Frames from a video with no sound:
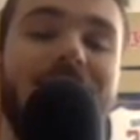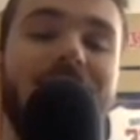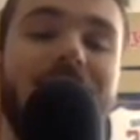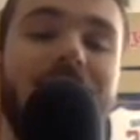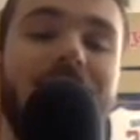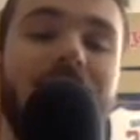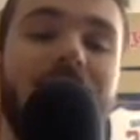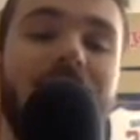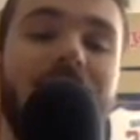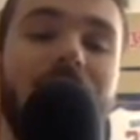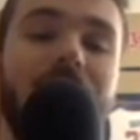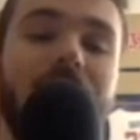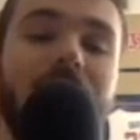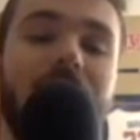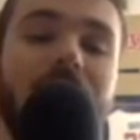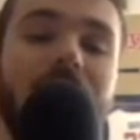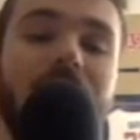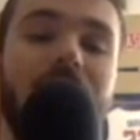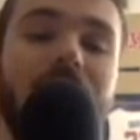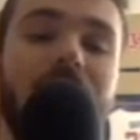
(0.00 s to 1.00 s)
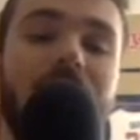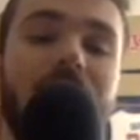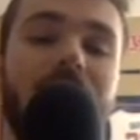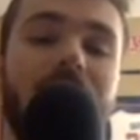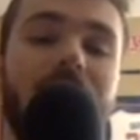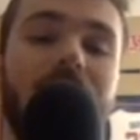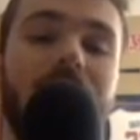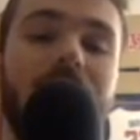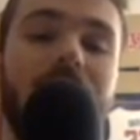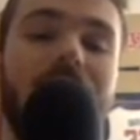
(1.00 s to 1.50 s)

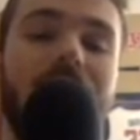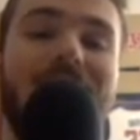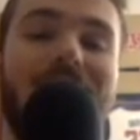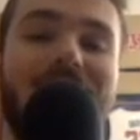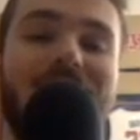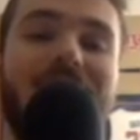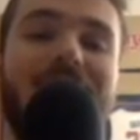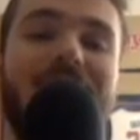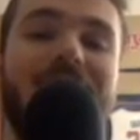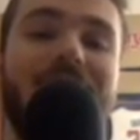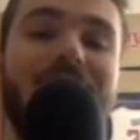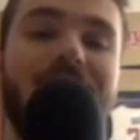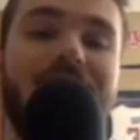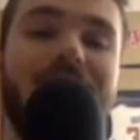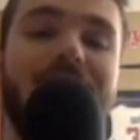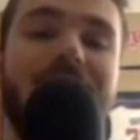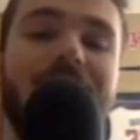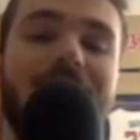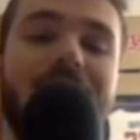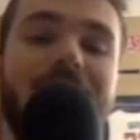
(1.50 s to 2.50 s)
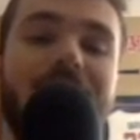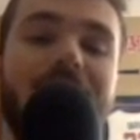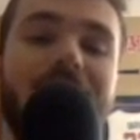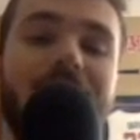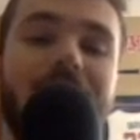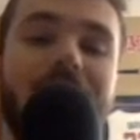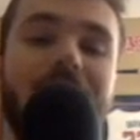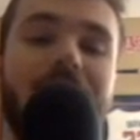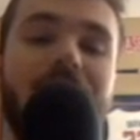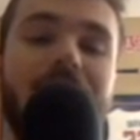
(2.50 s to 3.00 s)

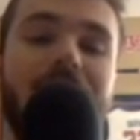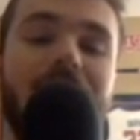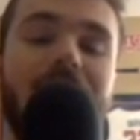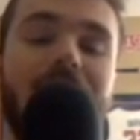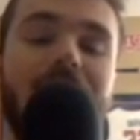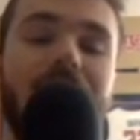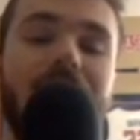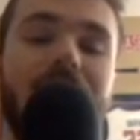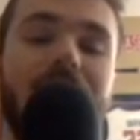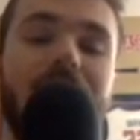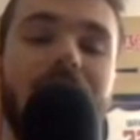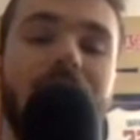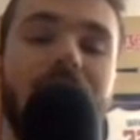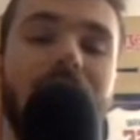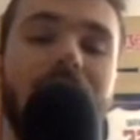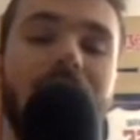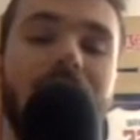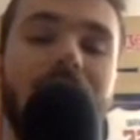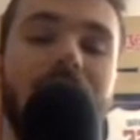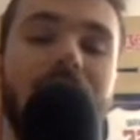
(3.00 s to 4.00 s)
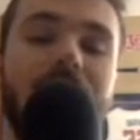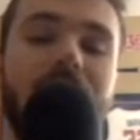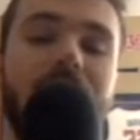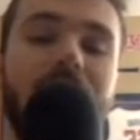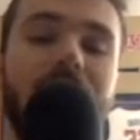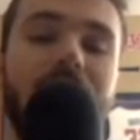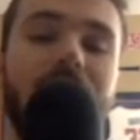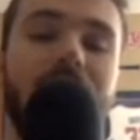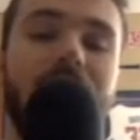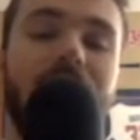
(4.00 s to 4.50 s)

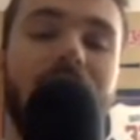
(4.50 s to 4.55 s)
[no speech]